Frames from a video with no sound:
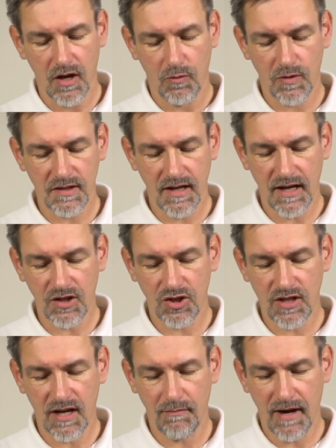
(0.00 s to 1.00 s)
with an
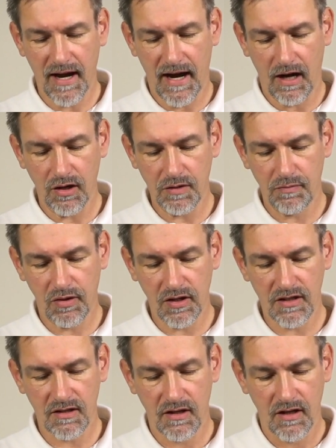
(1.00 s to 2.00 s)
HDMI
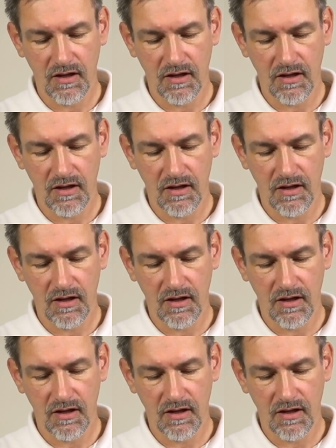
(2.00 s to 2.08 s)
output.